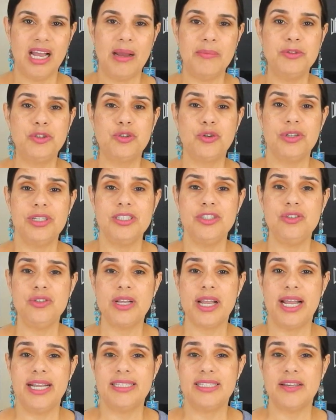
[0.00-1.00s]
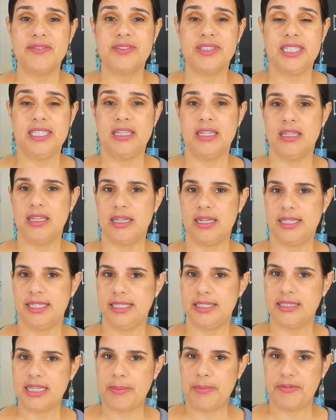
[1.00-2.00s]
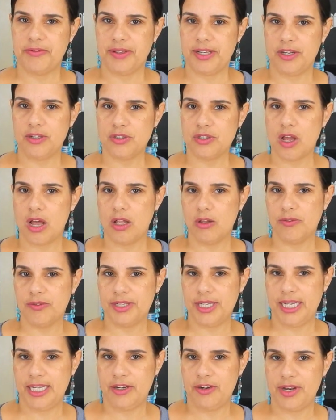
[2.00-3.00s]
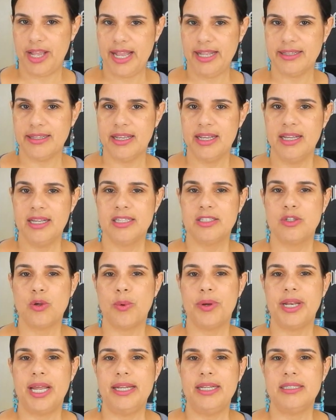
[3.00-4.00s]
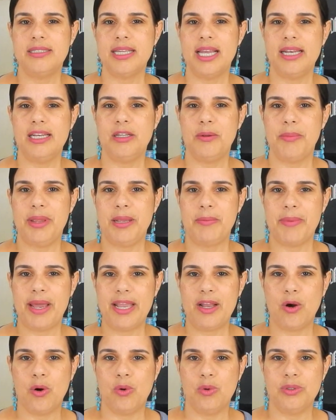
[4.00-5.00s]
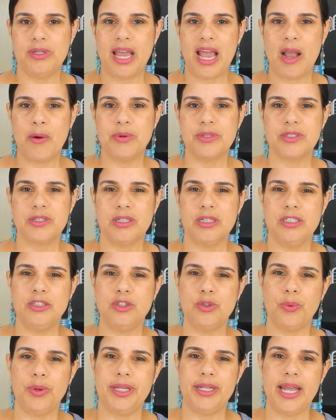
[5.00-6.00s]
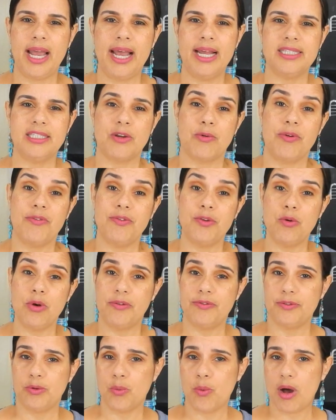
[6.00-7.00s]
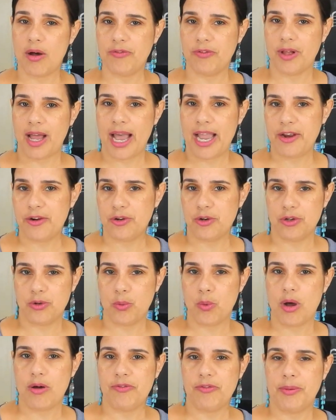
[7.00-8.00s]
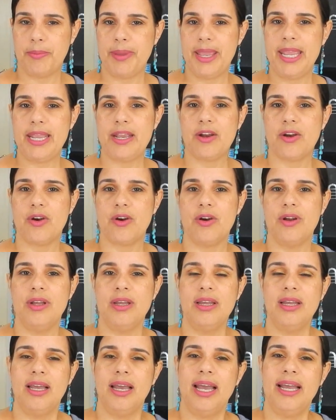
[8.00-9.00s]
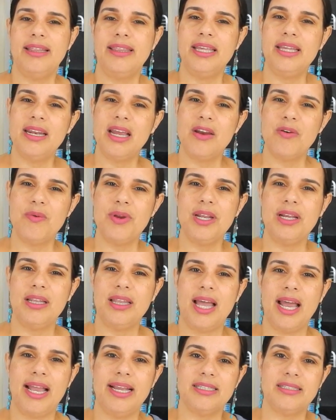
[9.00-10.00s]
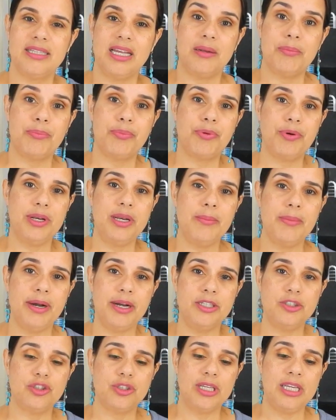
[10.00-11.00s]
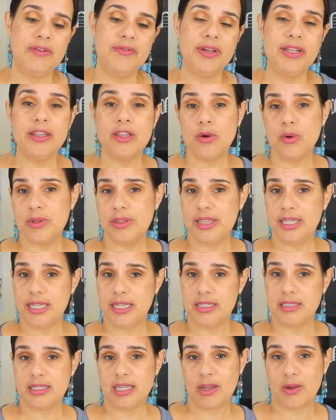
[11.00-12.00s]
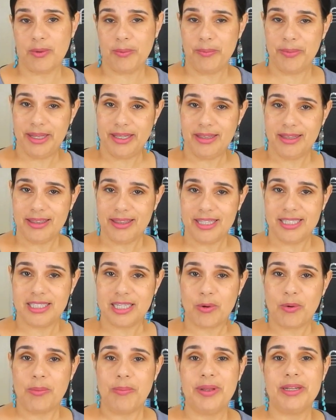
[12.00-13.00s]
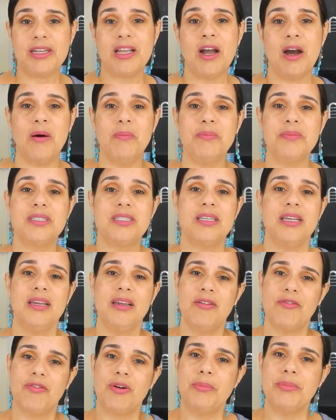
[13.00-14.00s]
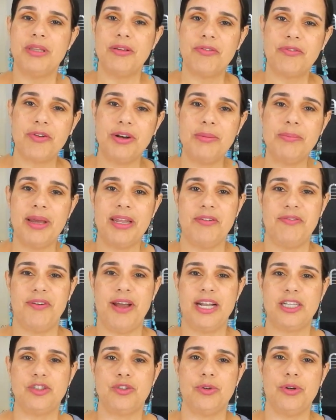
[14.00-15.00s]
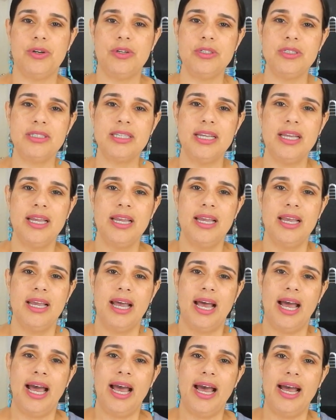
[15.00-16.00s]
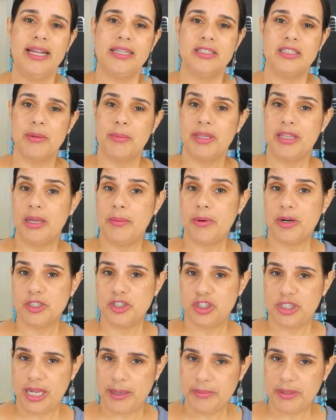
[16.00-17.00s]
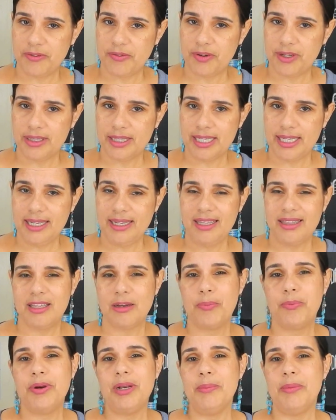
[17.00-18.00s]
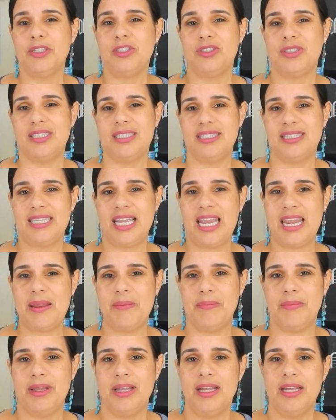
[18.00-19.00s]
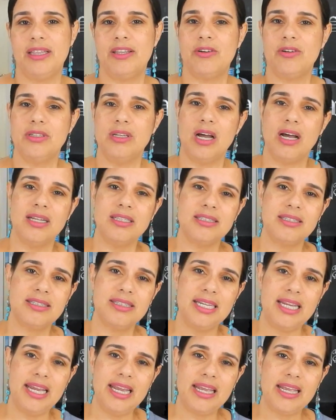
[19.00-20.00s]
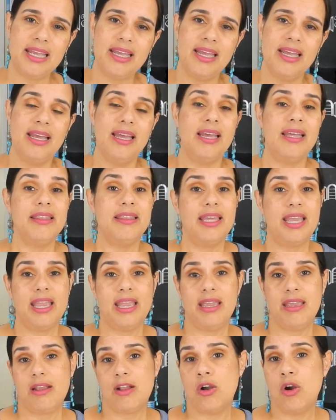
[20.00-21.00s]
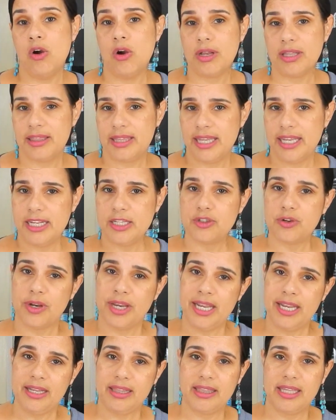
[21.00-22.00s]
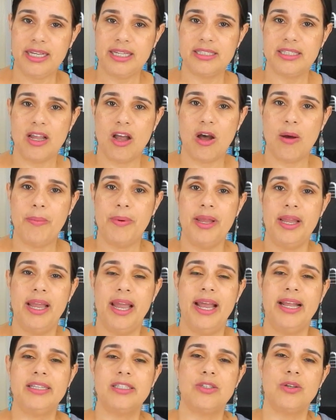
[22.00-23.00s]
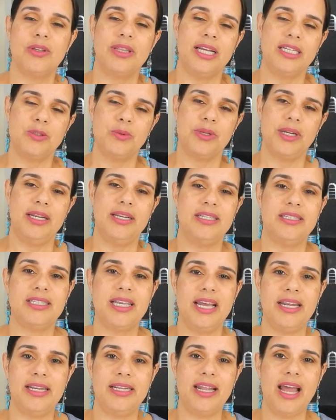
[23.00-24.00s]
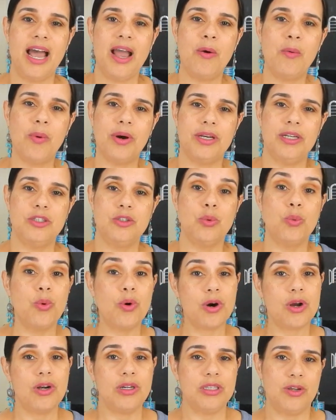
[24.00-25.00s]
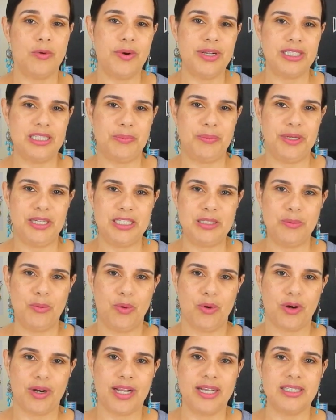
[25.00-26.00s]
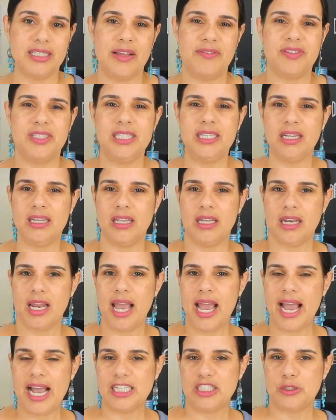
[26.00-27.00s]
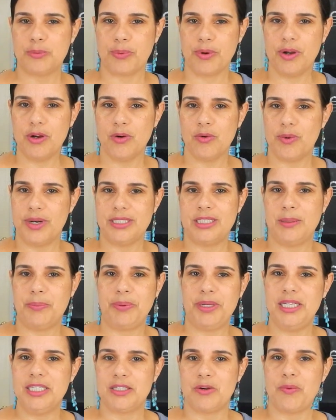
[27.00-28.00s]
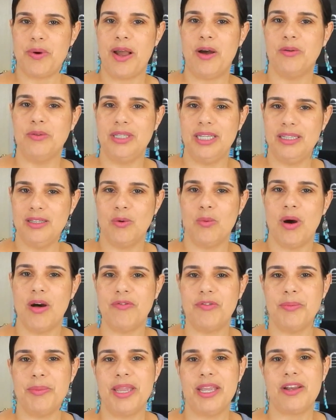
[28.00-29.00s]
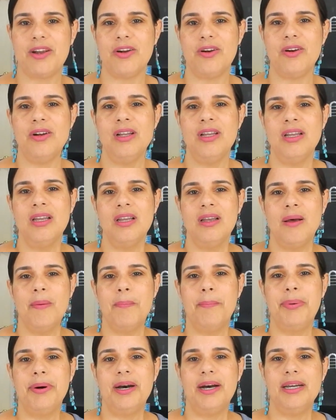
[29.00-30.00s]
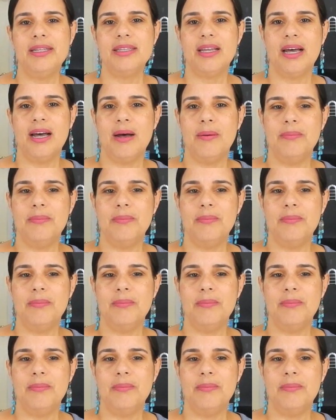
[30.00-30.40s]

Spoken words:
I'm sure that you guys have seen a lot of these type of videos all over the internet. So when I decided to make my own, I was gonna do it as a review of the waffle iron or the waffle maker. And then I realized that pretty much, even though this equipment comes from different manufacturers, and some of them are shaped differently, they're pretty much the same. They're nonstick, they cook things or heat things up. And so that's when I decided I wanted to work on the recipes more, because I've seen a lot of hash brown recipes around in the waffle maker, but